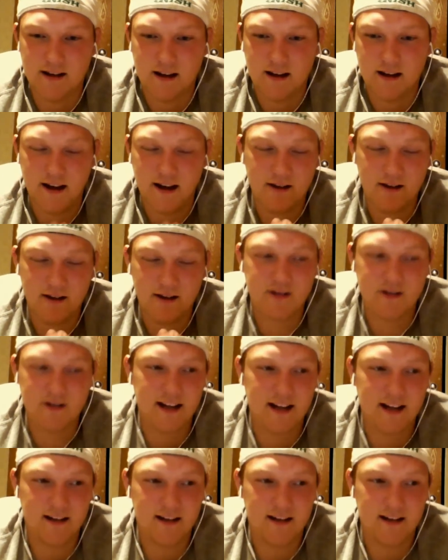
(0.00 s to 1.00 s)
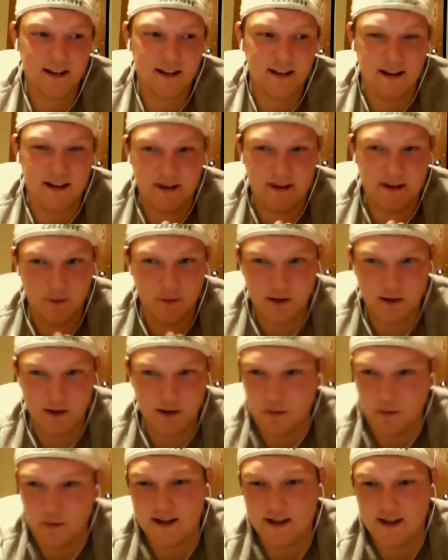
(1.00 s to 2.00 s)
I understand that when you're
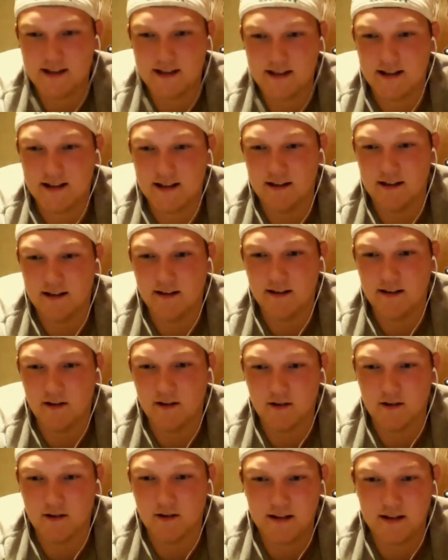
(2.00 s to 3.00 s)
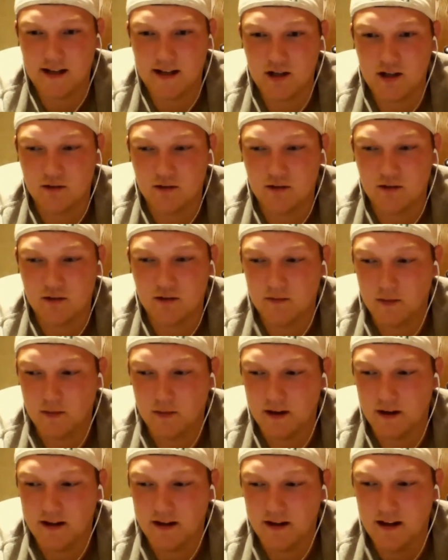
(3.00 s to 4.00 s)
practicing, they'll teach them,
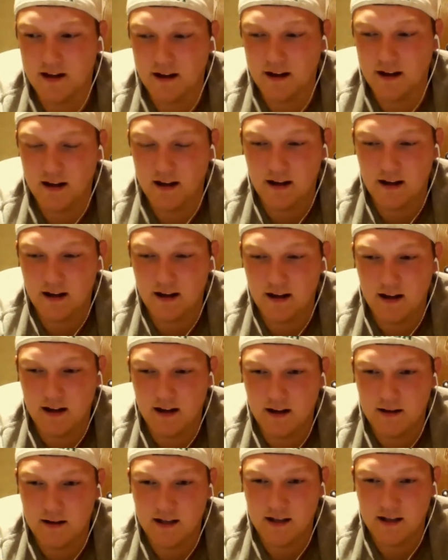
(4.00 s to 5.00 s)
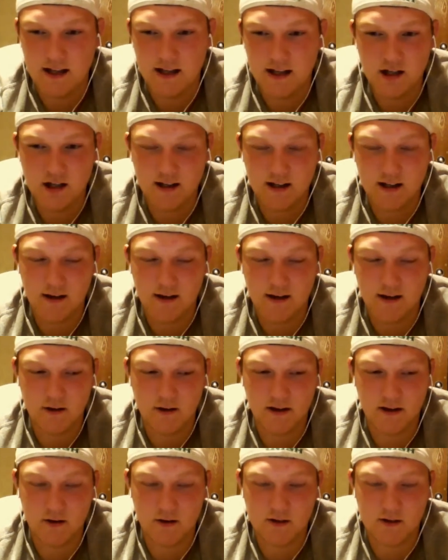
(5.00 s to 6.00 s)
but teaching can only
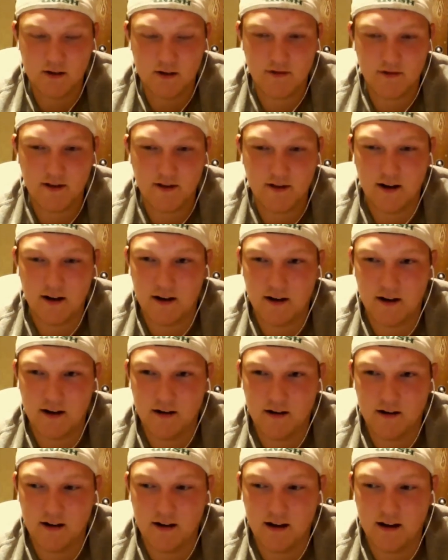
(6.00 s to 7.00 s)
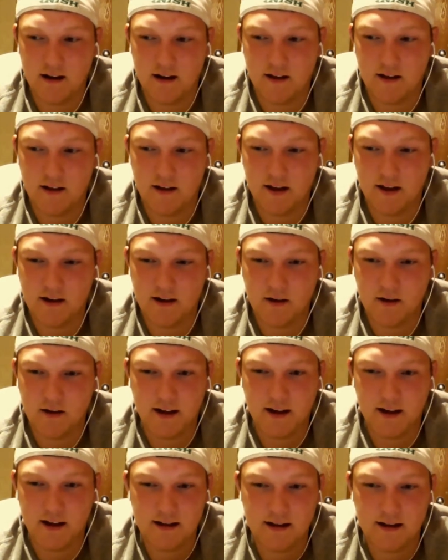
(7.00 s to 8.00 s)
go so far, and then
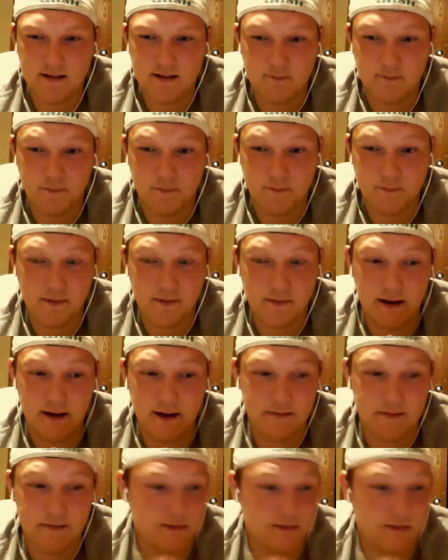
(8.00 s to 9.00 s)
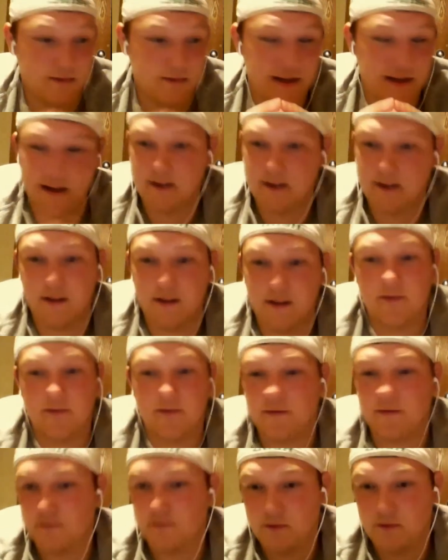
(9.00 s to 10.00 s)
and say if
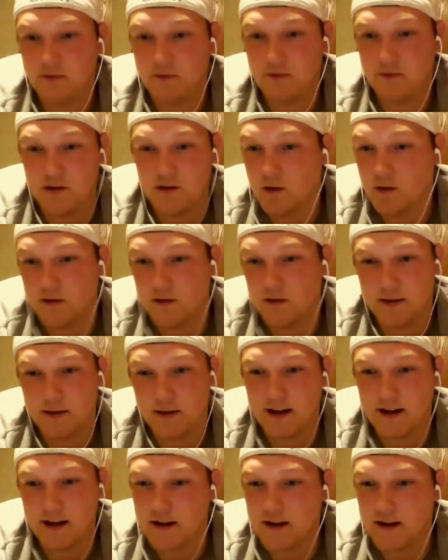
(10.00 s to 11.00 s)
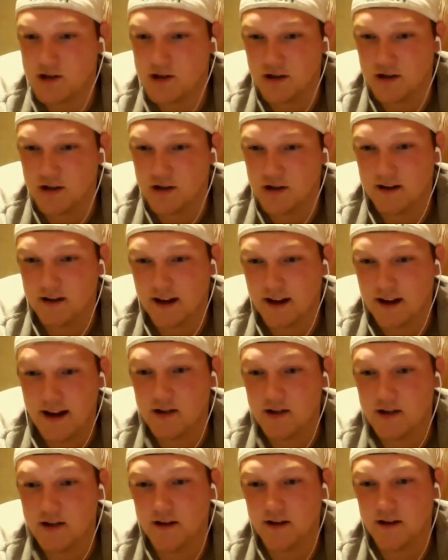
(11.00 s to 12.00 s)
two of them get injured, then
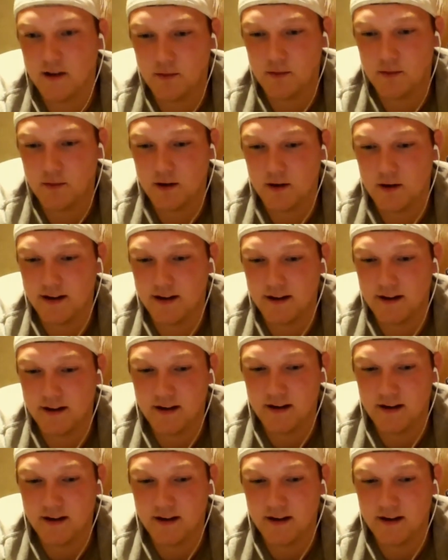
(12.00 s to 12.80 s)
you're going to put in